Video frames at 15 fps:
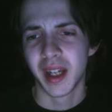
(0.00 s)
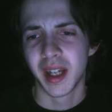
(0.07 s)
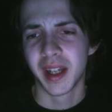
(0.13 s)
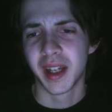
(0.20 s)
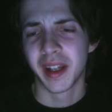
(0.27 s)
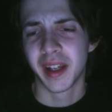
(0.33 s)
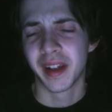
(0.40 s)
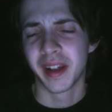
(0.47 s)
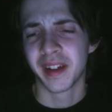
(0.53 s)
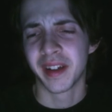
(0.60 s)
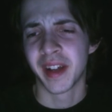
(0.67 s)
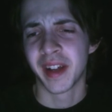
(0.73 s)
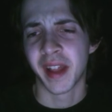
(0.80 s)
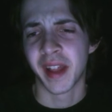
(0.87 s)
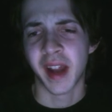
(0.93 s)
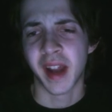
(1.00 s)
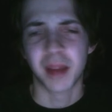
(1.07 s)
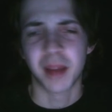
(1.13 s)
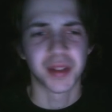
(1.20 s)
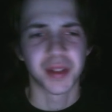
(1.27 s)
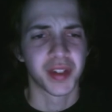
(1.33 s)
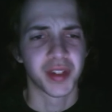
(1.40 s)
And that
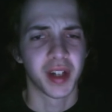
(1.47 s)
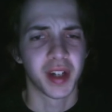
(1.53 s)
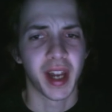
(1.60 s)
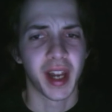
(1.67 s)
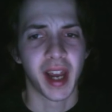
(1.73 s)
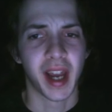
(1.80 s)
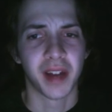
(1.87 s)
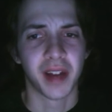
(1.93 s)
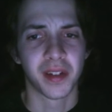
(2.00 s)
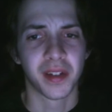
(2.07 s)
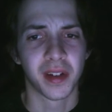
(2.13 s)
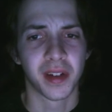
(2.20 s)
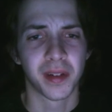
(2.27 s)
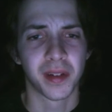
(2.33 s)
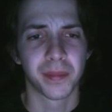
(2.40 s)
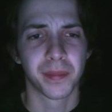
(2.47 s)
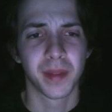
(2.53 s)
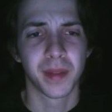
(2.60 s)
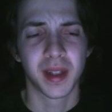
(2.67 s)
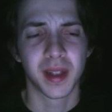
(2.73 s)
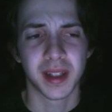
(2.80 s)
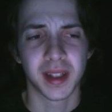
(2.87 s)
atmosphere, you had a
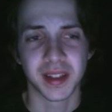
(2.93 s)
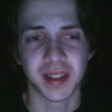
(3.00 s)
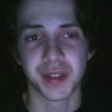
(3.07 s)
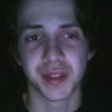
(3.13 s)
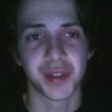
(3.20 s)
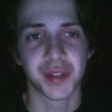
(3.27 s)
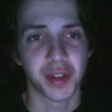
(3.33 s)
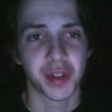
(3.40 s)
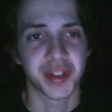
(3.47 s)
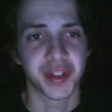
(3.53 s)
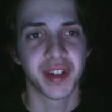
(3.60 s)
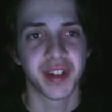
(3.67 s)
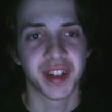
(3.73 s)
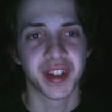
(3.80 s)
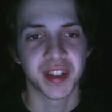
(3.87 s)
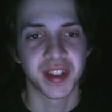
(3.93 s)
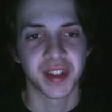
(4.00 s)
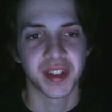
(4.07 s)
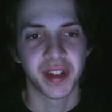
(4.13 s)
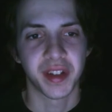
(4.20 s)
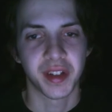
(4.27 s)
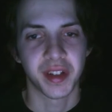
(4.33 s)
sense of self-seriousness
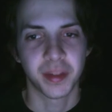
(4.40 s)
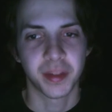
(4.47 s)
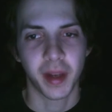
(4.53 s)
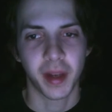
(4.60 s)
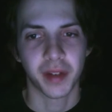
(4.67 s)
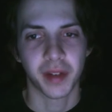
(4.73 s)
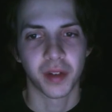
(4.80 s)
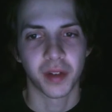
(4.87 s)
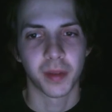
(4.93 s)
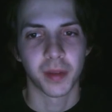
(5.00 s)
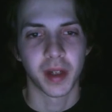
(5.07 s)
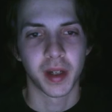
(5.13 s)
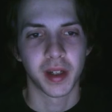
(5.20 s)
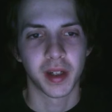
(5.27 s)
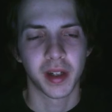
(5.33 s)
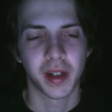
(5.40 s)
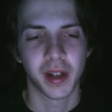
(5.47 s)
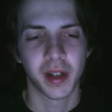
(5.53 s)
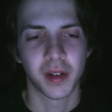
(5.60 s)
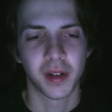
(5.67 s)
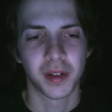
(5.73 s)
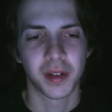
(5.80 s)
that you'd expect from a,
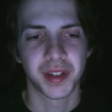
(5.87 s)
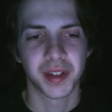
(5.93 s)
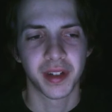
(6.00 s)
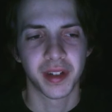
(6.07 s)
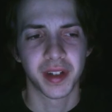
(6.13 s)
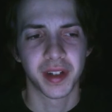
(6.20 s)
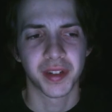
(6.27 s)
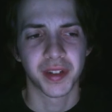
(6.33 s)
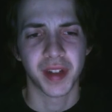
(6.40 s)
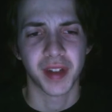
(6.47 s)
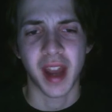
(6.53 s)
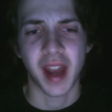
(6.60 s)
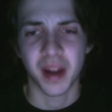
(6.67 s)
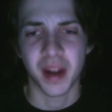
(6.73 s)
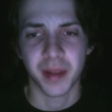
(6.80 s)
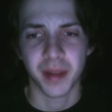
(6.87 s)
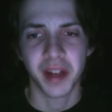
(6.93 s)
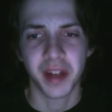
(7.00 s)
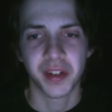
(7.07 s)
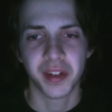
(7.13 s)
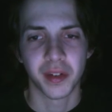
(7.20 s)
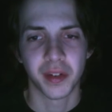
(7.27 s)
serious
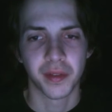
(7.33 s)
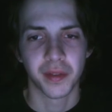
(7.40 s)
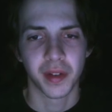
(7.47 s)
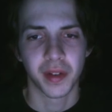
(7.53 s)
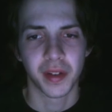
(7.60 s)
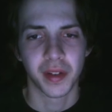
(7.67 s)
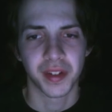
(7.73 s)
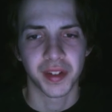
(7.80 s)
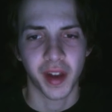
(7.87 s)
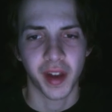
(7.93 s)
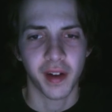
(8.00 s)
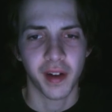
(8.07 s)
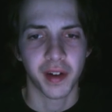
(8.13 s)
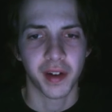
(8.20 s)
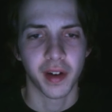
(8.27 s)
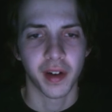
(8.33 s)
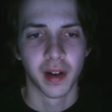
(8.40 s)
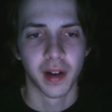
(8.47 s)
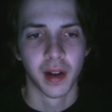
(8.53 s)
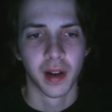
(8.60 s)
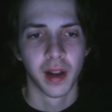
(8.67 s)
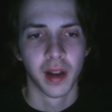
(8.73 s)
adaptation of this character.
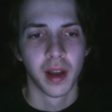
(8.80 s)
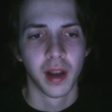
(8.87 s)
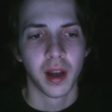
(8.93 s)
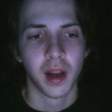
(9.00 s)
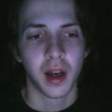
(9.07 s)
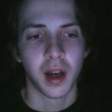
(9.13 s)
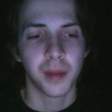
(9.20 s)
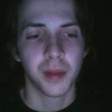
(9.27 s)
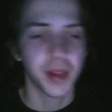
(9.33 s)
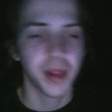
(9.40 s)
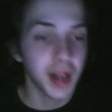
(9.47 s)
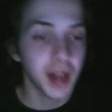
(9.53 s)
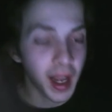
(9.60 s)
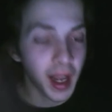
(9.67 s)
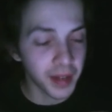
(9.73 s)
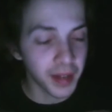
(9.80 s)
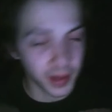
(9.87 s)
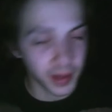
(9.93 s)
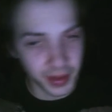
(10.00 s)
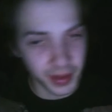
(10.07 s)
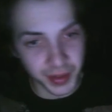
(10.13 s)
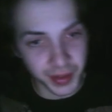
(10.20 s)
But then it had,
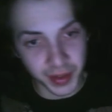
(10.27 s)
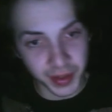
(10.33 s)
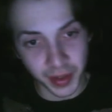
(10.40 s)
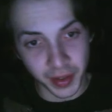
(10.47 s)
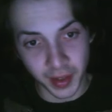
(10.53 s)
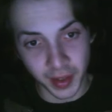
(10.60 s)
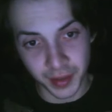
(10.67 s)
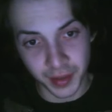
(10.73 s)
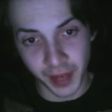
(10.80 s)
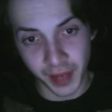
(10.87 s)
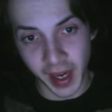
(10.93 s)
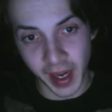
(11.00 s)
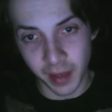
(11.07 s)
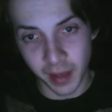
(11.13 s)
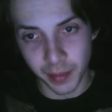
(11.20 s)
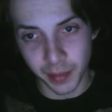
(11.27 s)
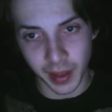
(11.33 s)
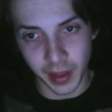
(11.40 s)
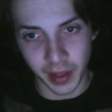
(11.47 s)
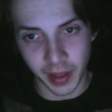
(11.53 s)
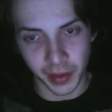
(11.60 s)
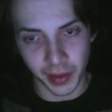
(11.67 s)
just a touch of camp
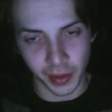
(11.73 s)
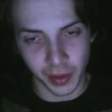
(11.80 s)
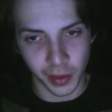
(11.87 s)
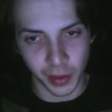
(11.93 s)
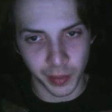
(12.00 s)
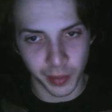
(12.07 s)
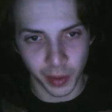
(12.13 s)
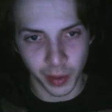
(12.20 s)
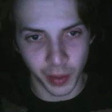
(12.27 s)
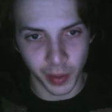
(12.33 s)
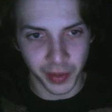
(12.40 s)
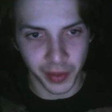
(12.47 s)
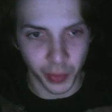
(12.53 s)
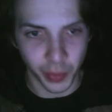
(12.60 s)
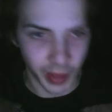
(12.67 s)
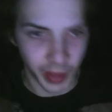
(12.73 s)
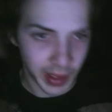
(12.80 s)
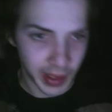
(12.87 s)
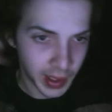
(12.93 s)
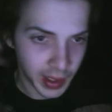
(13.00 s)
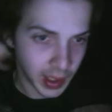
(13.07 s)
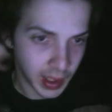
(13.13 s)
and a little bit of wit to it,
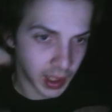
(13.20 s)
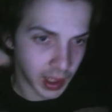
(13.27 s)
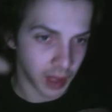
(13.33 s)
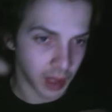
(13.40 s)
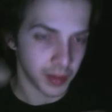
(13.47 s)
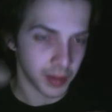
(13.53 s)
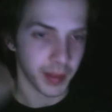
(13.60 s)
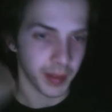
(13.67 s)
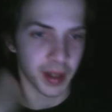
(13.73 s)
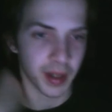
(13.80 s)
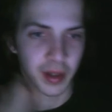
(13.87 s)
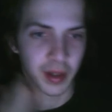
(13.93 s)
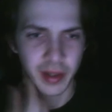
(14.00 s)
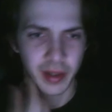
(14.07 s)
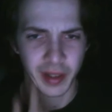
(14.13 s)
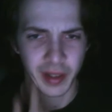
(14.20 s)
that made it,